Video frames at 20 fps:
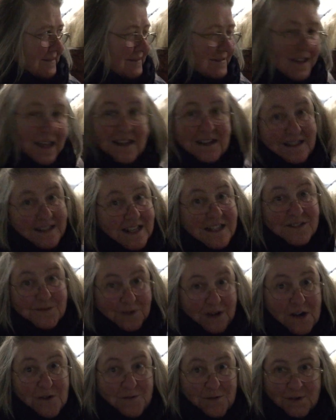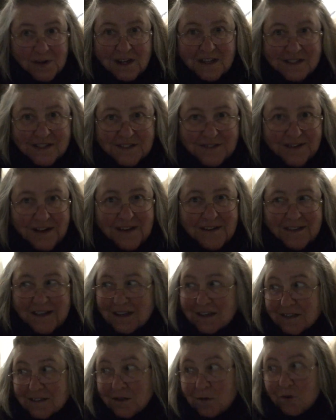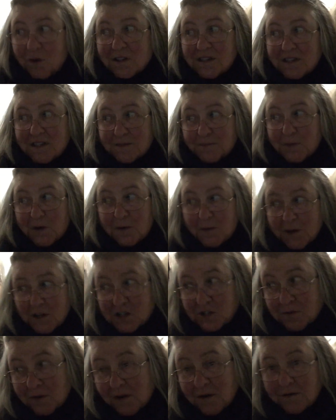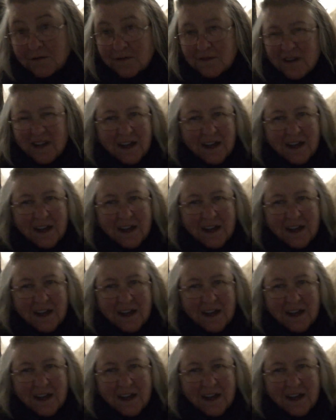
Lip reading: that's rare for us, right? Like the horses pretty much go out